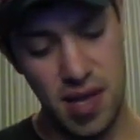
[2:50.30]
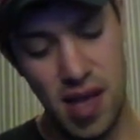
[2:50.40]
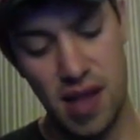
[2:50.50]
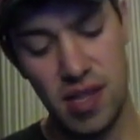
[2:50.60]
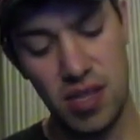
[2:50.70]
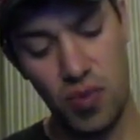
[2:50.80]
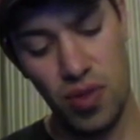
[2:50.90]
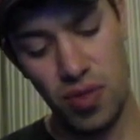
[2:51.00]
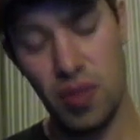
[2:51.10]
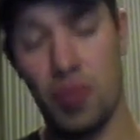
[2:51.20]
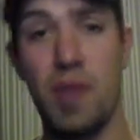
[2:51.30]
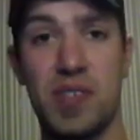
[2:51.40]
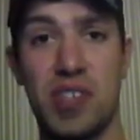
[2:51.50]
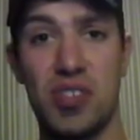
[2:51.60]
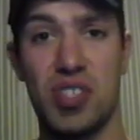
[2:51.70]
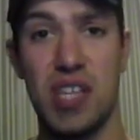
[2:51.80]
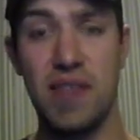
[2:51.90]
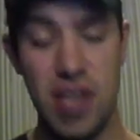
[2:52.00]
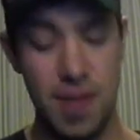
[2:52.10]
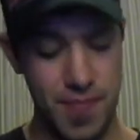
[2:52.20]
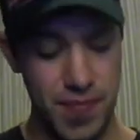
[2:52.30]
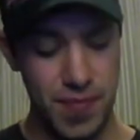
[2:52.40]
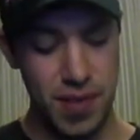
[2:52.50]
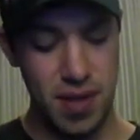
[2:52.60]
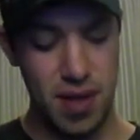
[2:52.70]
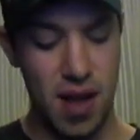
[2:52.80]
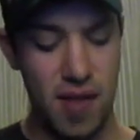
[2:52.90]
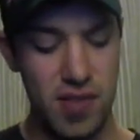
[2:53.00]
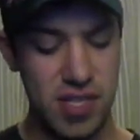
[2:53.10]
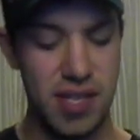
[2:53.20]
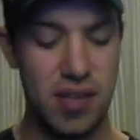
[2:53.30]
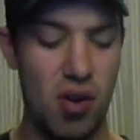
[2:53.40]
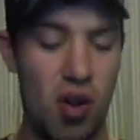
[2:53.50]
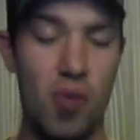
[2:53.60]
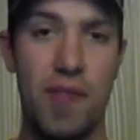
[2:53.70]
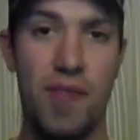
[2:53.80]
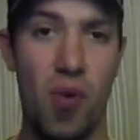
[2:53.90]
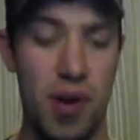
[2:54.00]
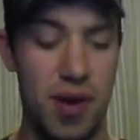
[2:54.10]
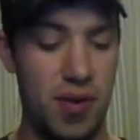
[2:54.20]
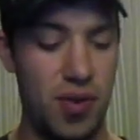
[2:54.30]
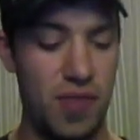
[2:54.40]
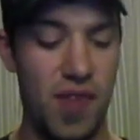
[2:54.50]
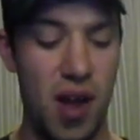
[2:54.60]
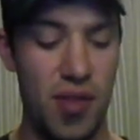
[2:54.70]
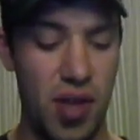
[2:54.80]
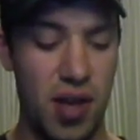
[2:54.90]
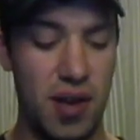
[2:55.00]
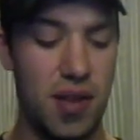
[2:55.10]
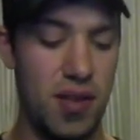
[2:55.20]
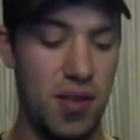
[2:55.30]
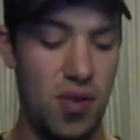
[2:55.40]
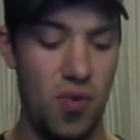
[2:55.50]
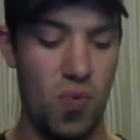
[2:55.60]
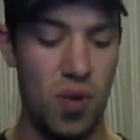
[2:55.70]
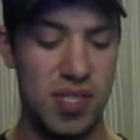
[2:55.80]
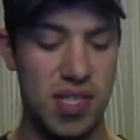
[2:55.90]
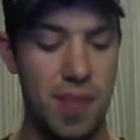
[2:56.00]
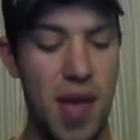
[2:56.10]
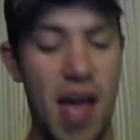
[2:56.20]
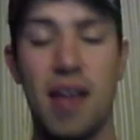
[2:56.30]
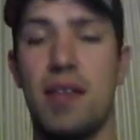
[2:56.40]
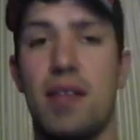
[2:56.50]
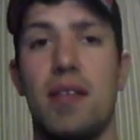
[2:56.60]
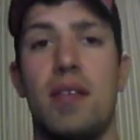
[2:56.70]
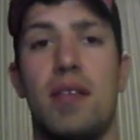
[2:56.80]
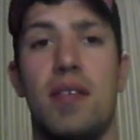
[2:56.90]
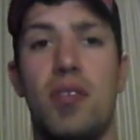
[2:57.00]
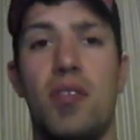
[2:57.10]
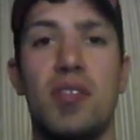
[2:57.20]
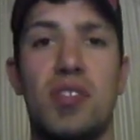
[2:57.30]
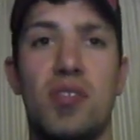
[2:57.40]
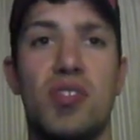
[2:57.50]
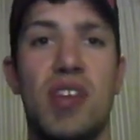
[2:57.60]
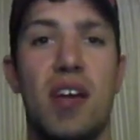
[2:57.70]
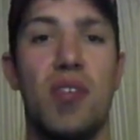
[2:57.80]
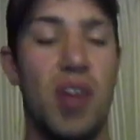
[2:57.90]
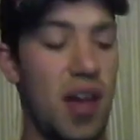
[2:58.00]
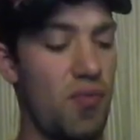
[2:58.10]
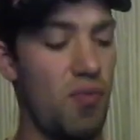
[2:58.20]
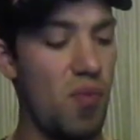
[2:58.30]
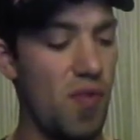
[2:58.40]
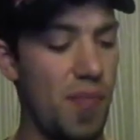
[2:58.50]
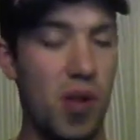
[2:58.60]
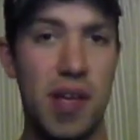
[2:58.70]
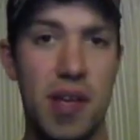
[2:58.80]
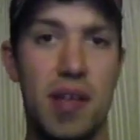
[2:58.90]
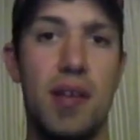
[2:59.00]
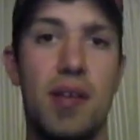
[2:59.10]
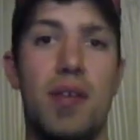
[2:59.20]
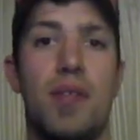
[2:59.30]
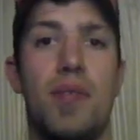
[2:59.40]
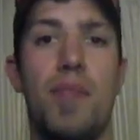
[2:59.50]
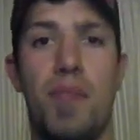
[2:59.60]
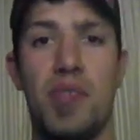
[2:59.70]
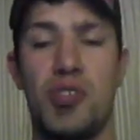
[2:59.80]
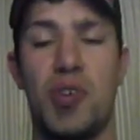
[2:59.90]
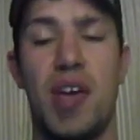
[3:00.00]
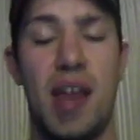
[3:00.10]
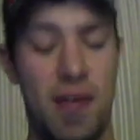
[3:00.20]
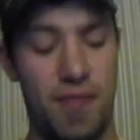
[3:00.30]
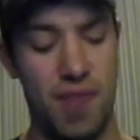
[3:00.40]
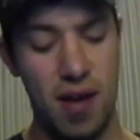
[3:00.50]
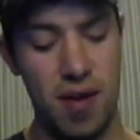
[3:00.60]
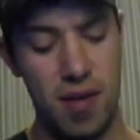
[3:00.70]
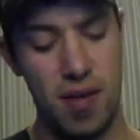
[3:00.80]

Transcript: I like the three-position safety. Obviously, all the way forward, you can fire the gun. One step back, you can still cycle the gun, remove a bullet, but you cannot fire.